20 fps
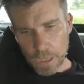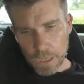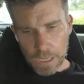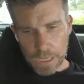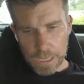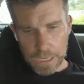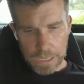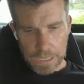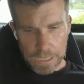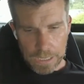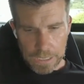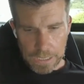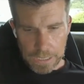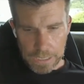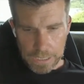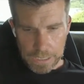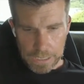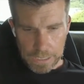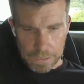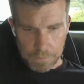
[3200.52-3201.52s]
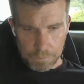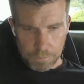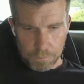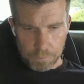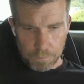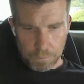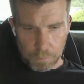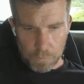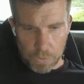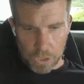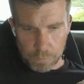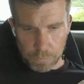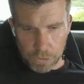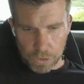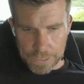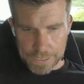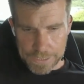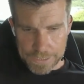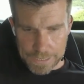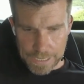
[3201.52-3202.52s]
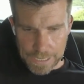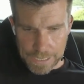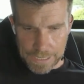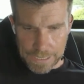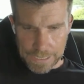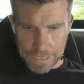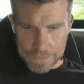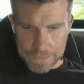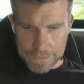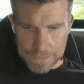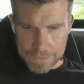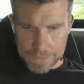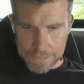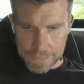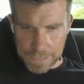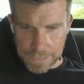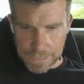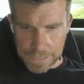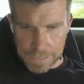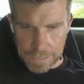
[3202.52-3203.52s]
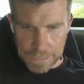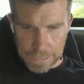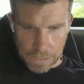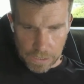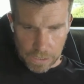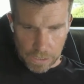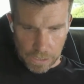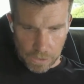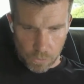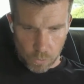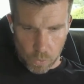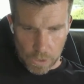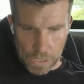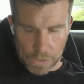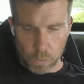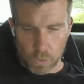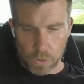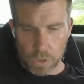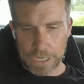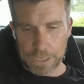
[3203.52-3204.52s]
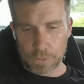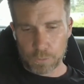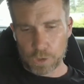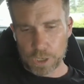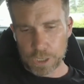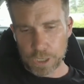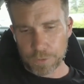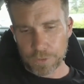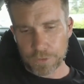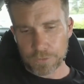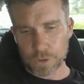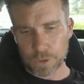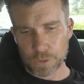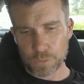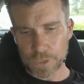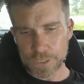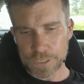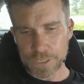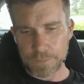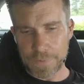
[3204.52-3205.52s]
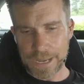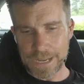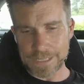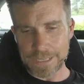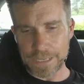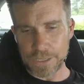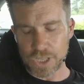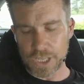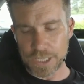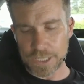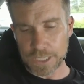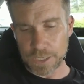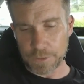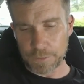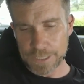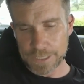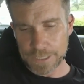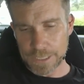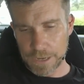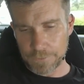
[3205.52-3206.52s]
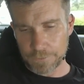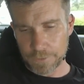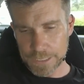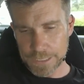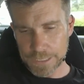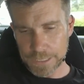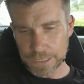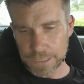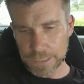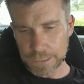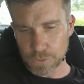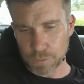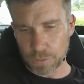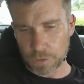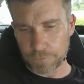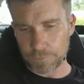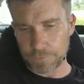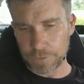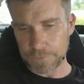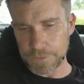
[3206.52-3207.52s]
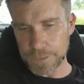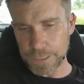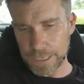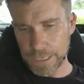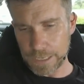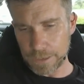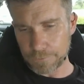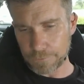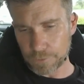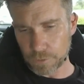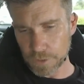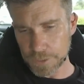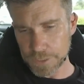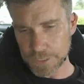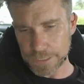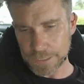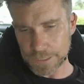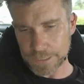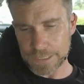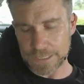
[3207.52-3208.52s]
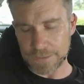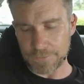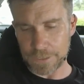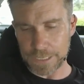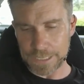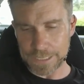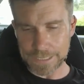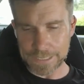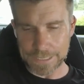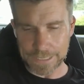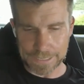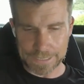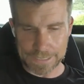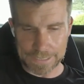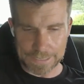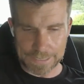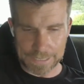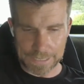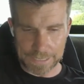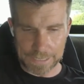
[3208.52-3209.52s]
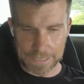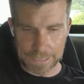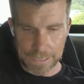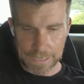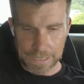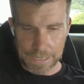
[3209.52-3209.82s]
Um, Mindblock has asked, uh, at wide, wide open throttle, what's the max E G T to be safe? I was thinking twelve fifty Air Force six seventy-six C.